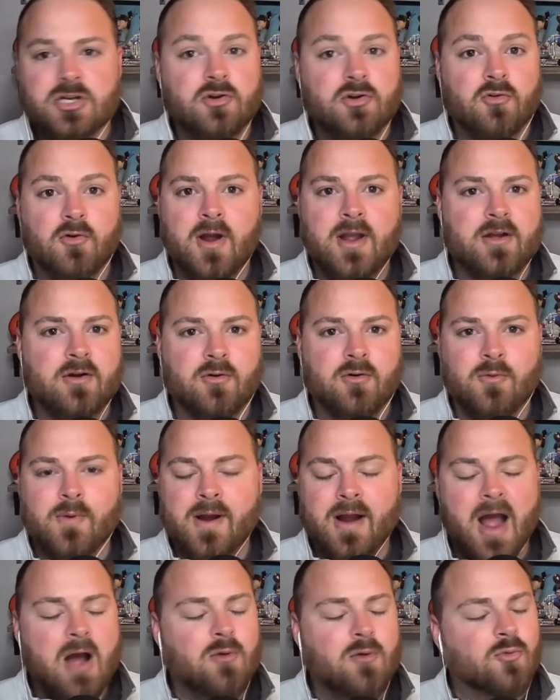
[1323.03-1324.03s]
a great
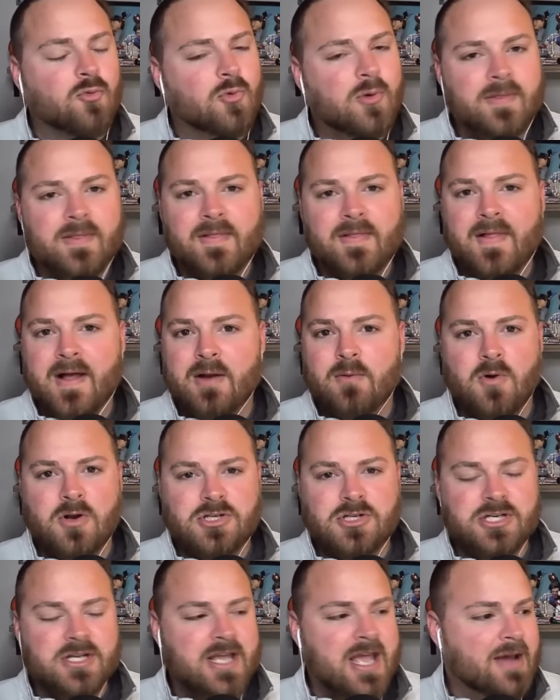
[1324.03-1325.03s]
career. I really like
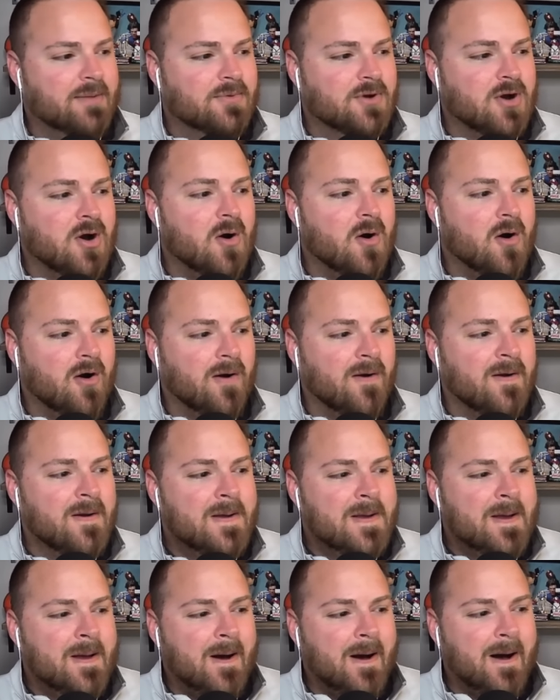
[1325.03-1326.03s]
watching Cam Carr.
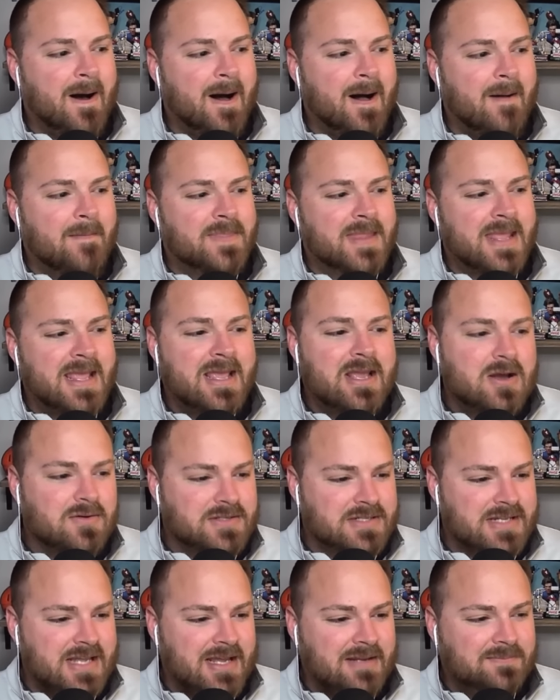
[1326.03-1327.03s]
He
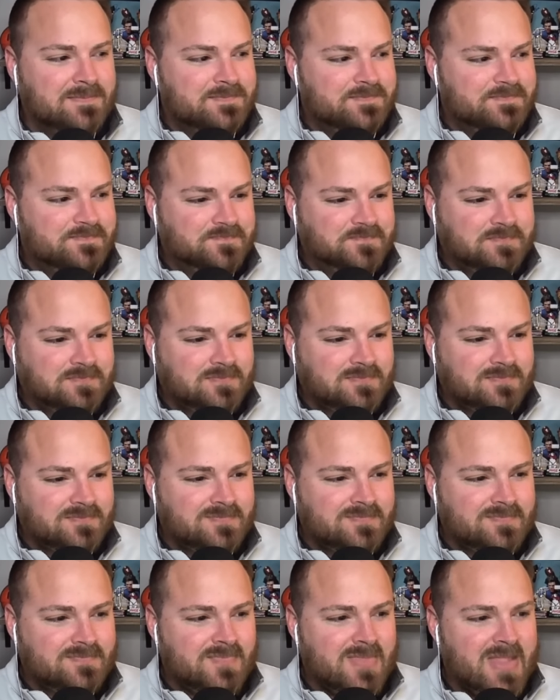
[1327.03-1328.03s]
goes in,
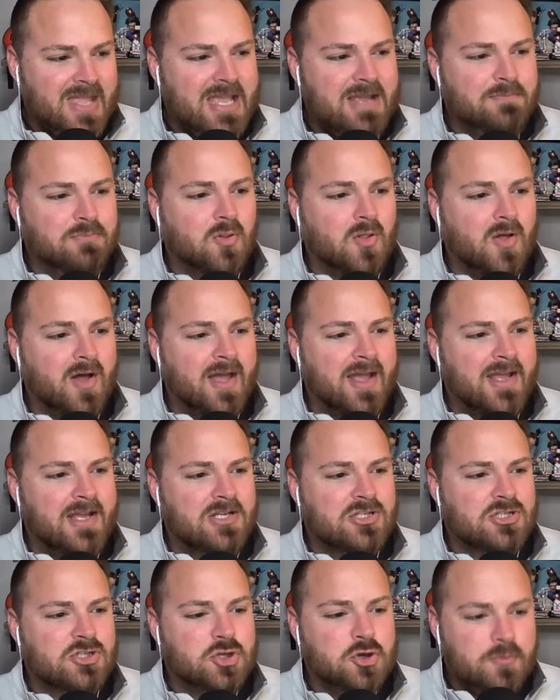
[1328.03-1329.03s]
he
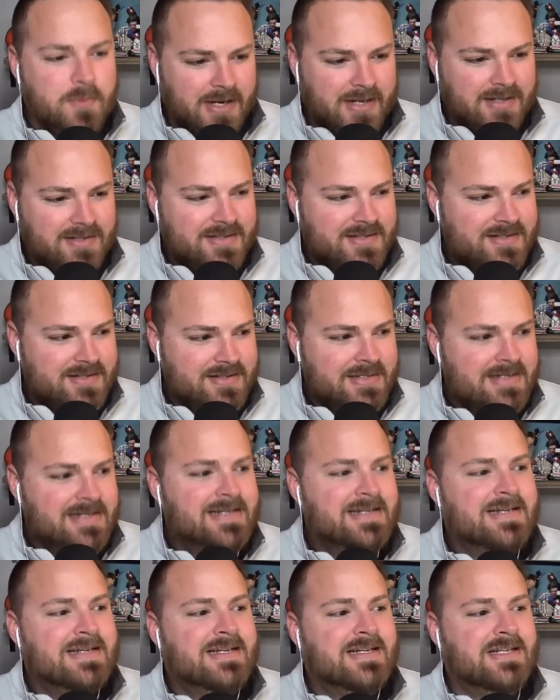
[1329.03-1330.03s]
plays 2 minutes,
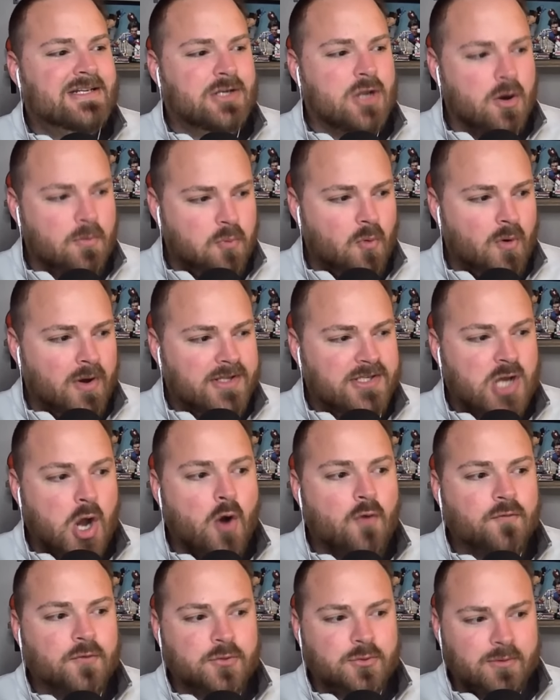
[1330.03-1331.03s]
no points,
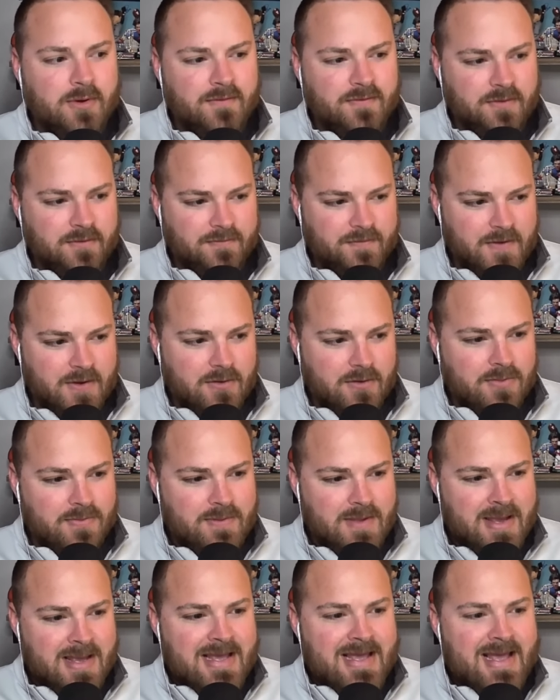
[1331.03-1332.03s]
0 for 3 from the field,
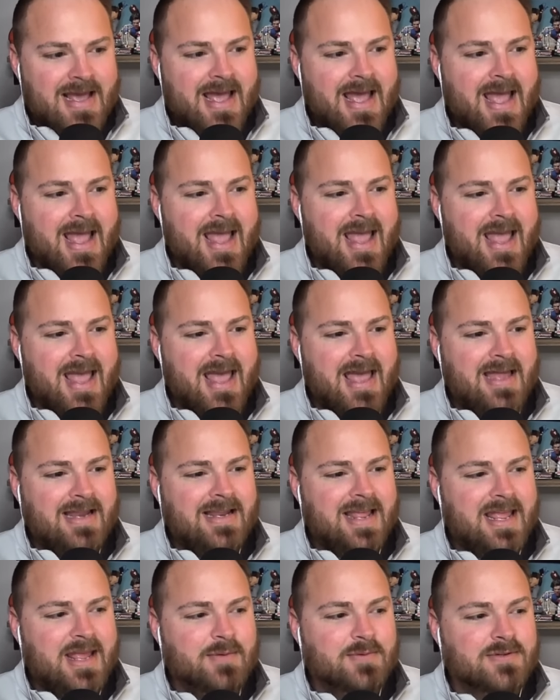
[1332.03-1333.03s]

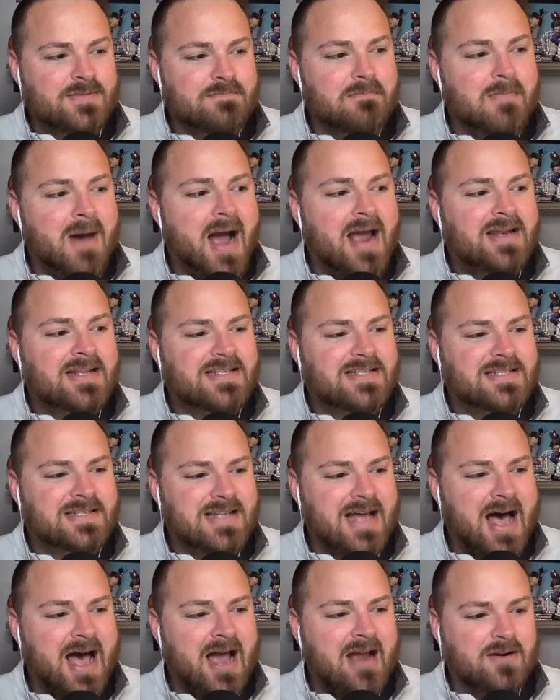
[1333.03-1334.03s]
and he was minus
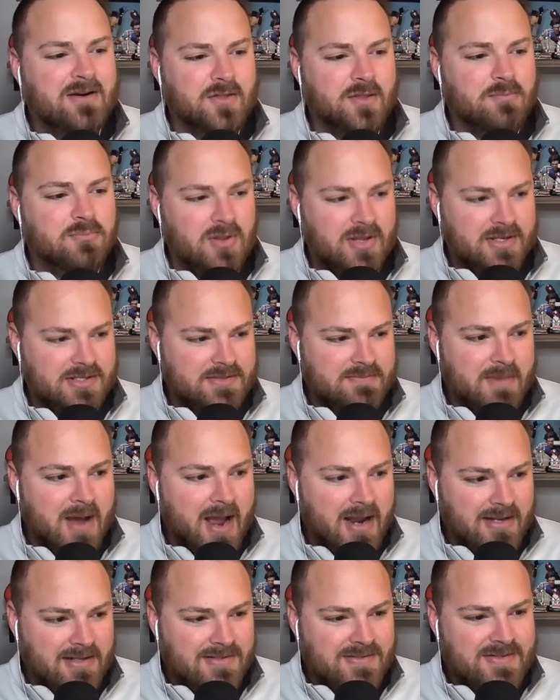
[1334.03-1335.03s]
9 on the plus
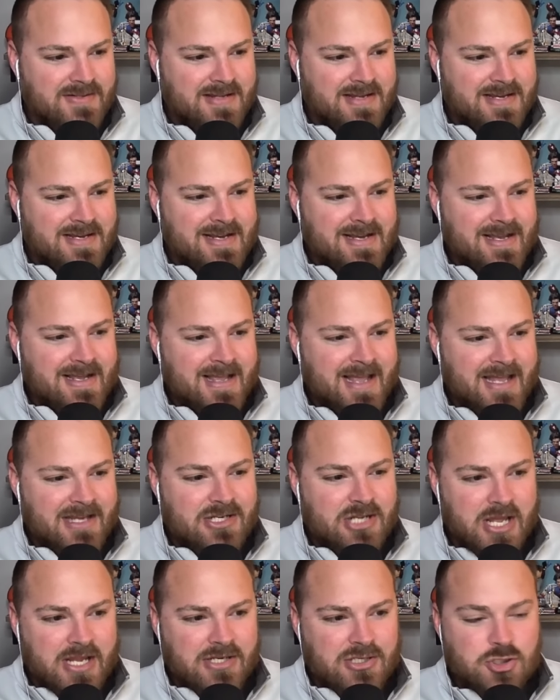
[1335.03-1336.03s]
minus
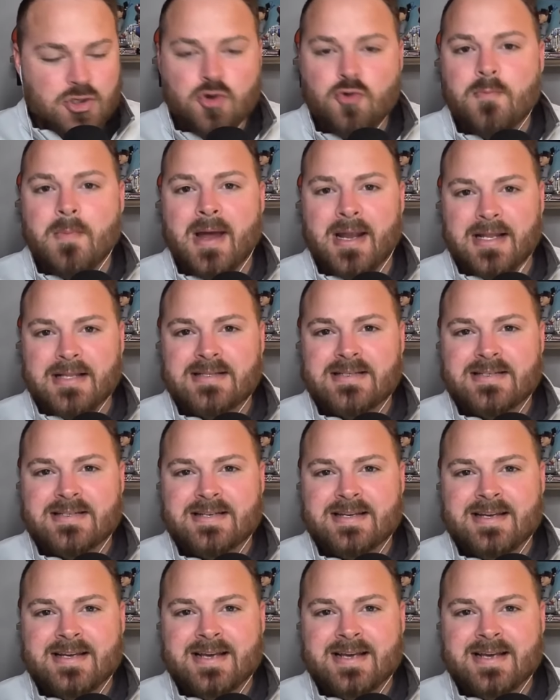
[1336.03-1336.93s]
in 2 minutes.